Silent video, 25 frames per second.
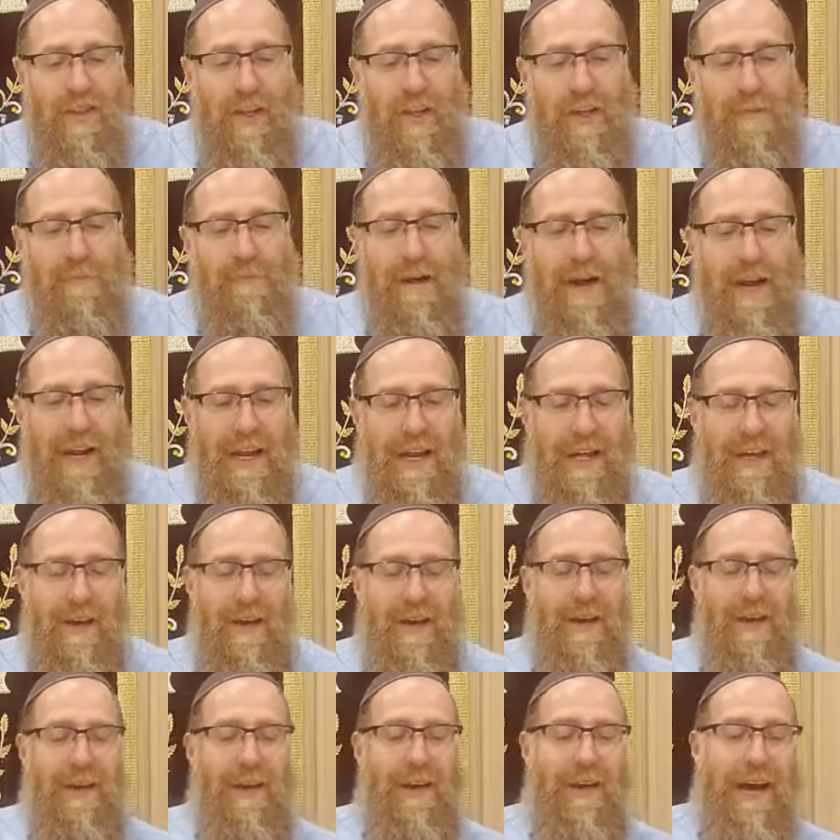anybody
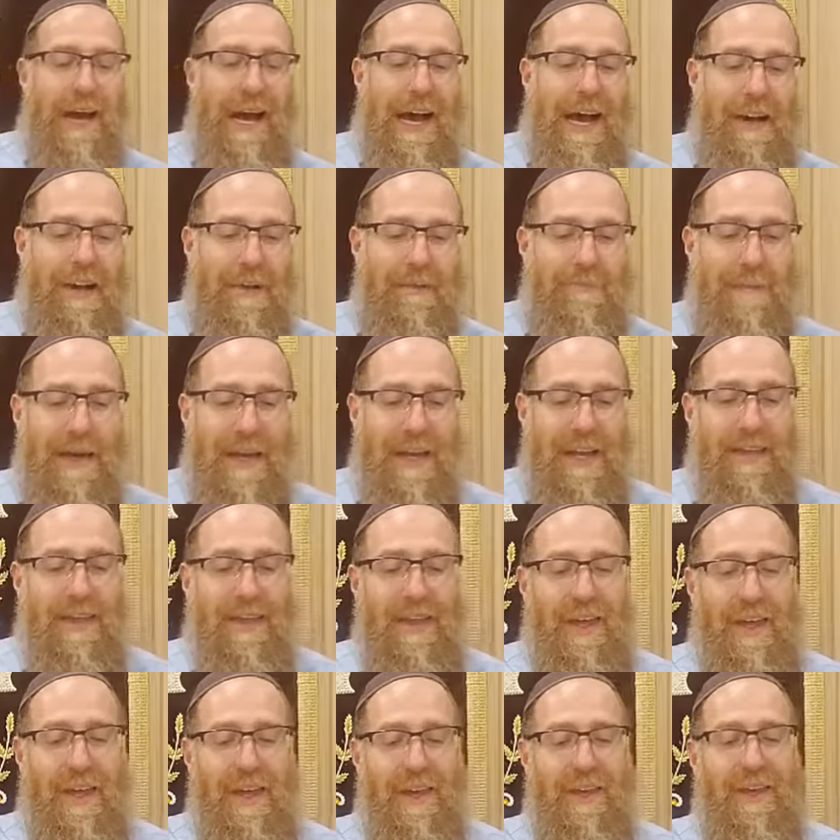how to make
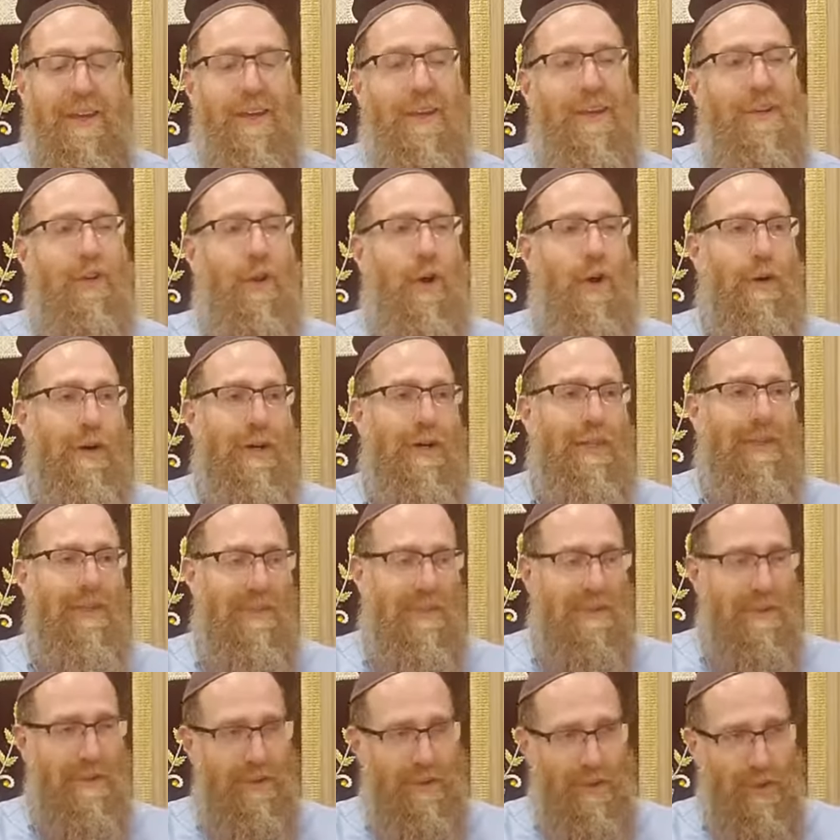the Ketores
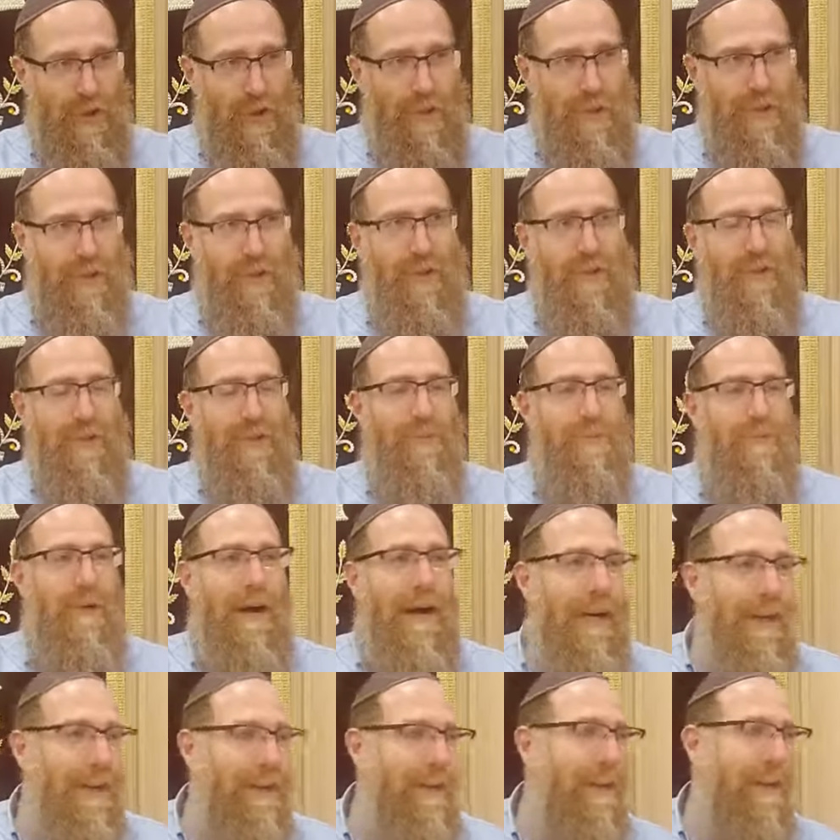just
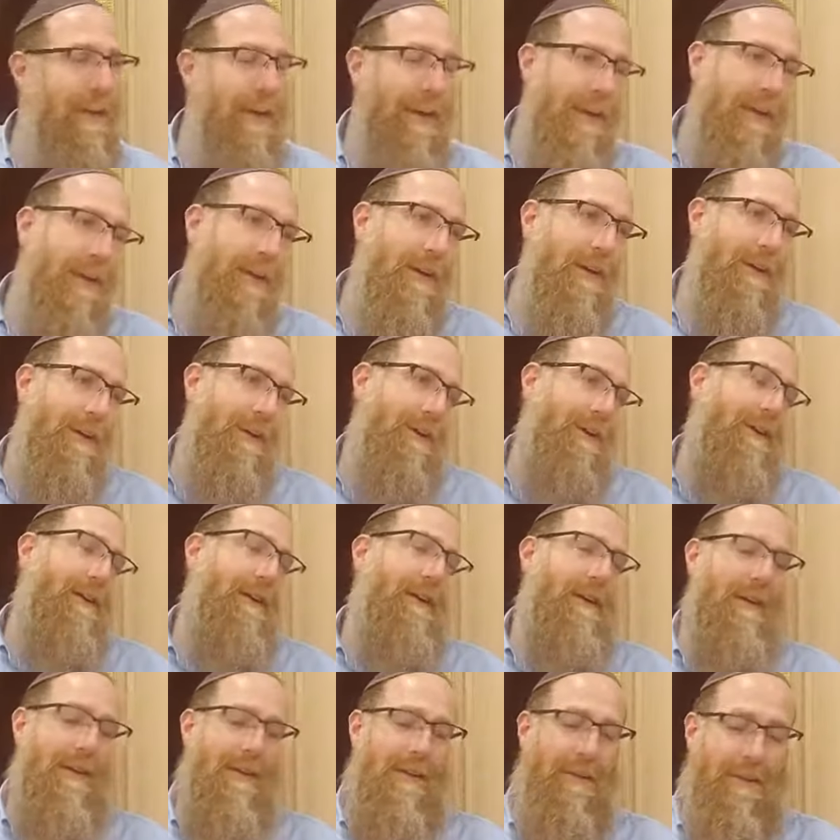right.
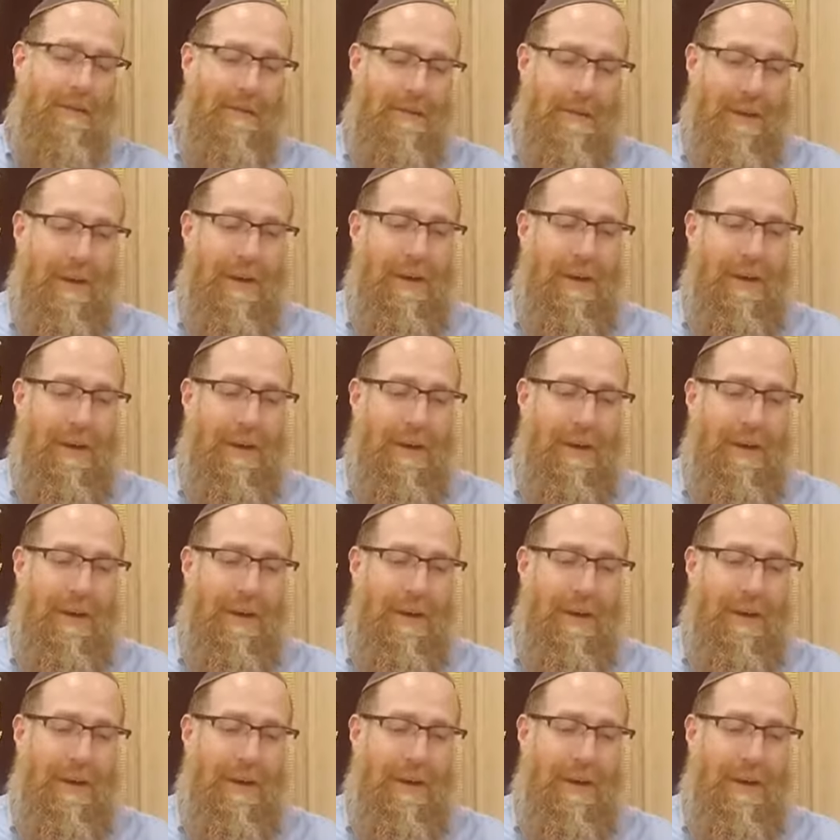And